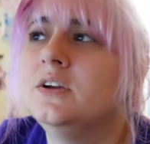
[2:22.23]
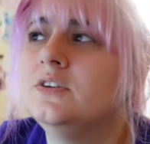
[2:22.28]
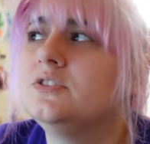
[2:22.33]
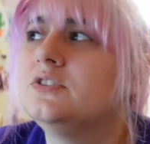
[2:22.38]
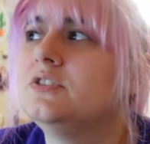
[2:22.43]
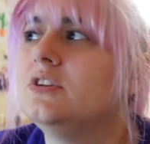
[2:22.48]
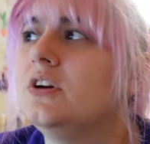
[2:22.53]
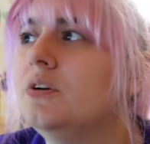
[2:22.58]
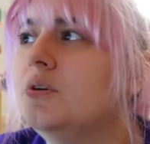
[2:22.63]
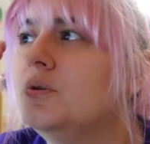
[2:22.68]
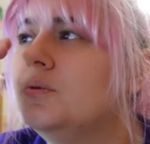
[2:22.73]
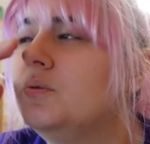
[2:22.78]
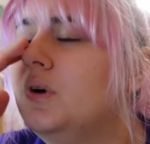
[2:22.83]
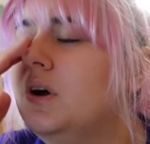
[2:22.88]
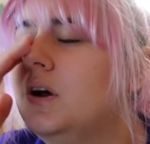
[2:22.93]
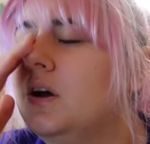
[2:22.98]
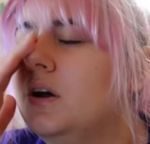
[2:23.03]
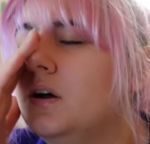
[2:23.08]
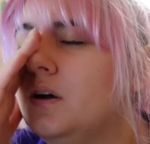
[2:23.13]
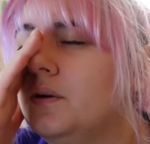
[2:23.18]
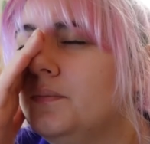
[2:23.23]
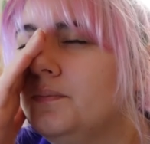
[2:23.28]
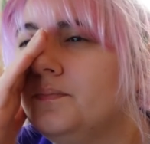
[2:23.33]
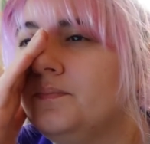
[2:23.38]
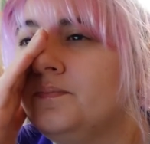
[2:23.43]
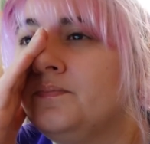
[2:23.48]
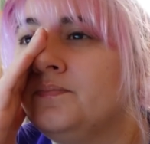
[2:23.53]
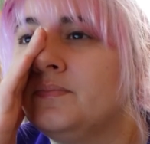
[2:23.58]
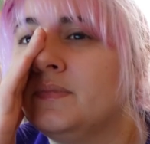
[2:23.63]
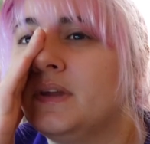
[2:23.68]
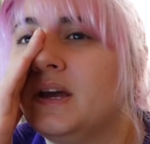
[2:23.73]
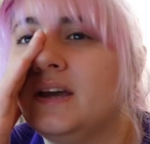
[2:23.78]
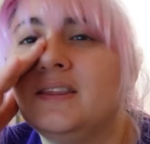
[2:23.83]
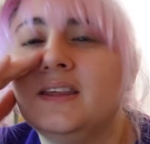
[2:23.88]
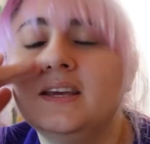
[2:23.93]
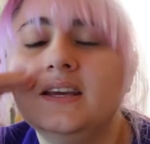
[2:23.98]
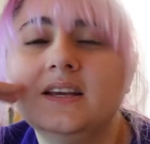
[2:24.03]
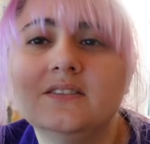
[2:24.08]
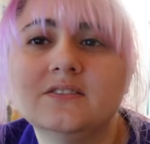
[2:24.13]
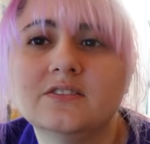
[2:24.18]
So um, I
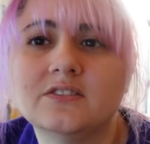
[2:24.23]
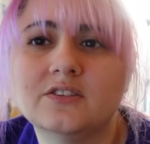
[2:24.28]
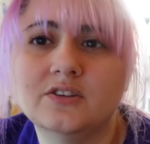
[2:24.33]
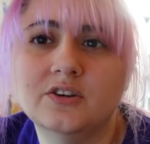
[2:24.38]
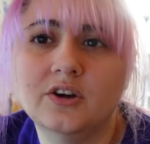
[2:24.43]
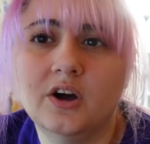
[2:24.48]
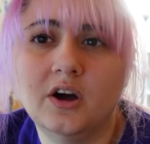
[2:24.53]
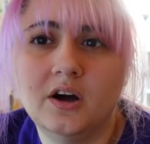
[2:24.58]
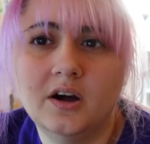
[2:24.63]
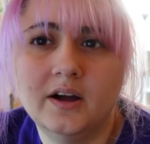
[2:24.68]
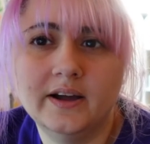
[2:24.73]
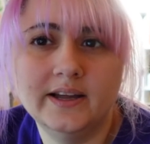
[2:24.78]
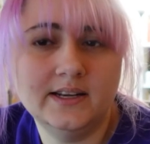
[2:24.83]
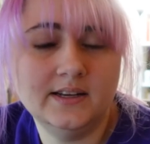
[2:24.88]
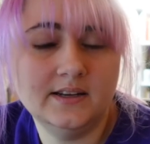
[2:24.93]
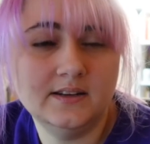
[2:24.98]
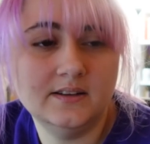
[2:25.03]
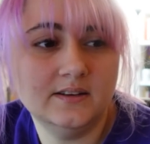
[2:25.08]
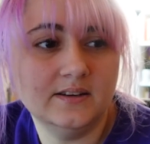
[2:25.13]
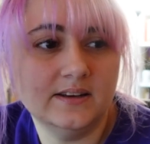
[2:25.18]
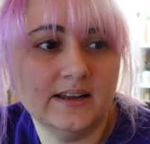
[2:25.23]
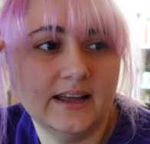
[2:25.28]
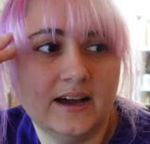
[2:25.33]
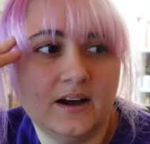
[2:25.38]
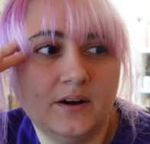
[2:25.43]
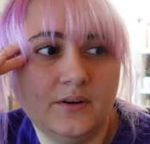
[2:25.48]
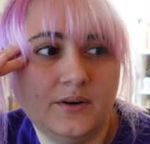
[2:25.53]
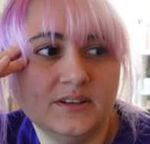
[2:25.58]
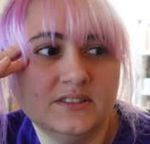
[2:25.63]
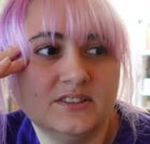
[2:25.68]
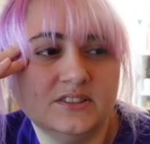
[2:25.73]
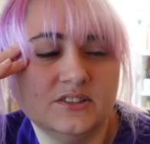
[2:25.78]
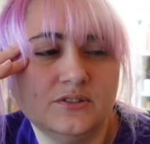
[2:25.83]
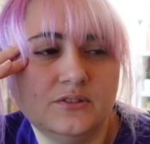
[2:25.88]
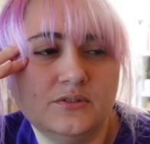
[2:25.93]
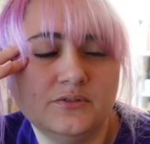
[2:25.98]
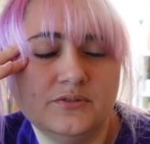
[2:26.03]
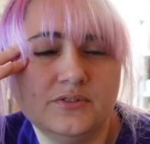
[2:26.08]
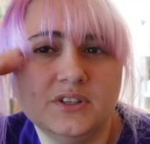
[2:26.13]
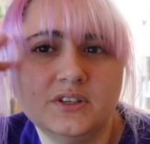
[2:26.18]
think it's gone now. I still
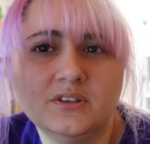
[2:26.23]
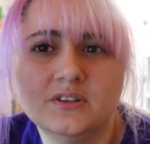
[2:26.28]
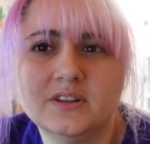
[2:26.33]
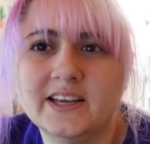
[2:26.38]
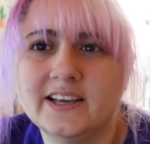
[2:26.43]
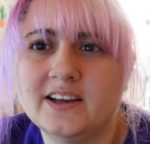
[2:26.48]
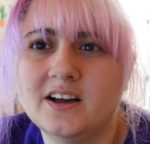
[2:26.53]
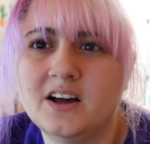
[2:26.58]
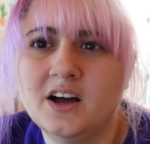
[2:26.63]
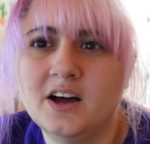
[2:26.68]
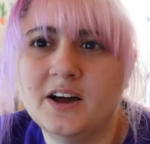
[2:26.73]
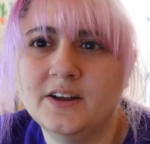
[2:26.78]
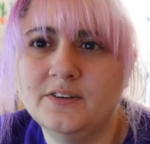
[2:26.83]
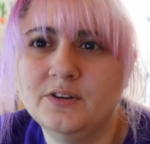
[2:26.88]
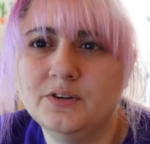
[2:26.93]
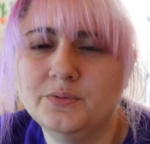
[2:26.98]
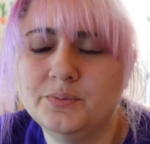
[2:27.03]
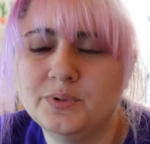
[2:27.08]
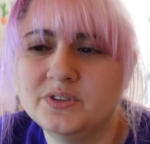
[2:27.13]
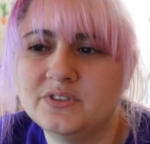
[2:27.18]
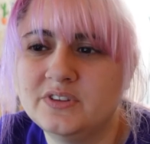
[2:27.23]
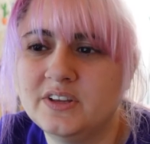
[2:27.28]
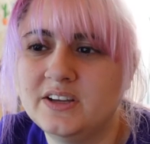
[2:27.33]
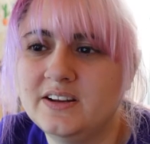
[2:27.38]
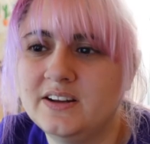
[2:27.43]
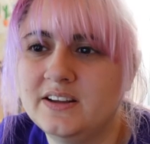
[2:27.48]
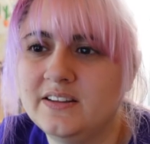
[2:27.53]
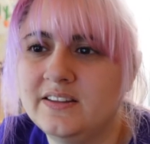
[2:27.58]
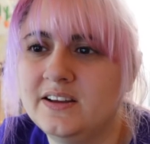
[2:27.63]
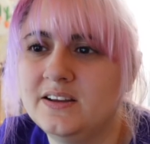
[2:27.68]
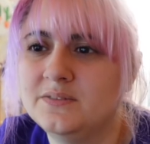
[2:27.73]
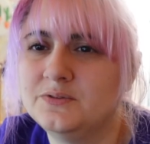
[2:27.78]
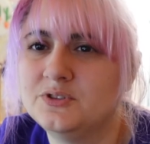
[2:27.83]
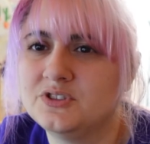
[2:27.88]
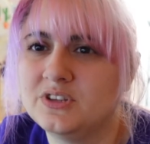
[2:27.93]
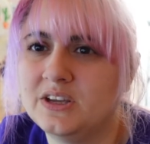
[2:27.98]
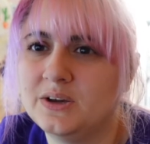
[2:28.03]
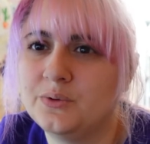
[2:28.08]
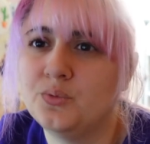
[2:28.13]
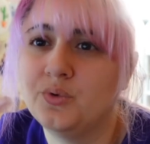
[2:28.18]
don't feel like 100%. I think I'm
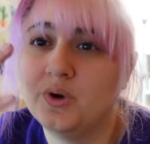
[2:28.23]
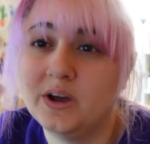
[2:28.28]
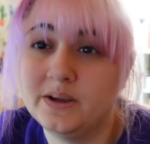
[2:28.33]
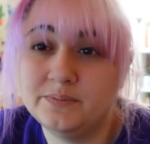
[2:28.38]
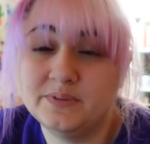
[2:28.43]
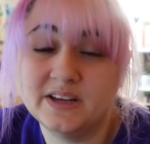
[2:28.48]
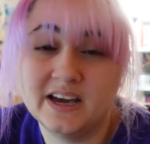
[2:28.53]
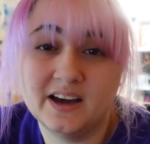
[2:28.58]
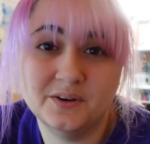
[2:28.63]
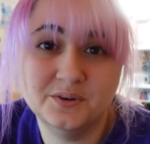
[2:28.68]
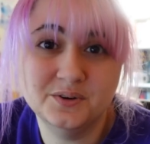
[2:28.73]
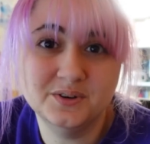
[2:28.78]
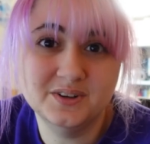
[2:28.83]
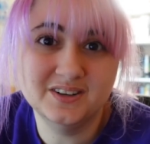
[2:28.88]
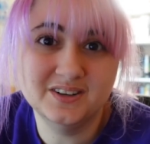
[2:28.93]
just like wiped out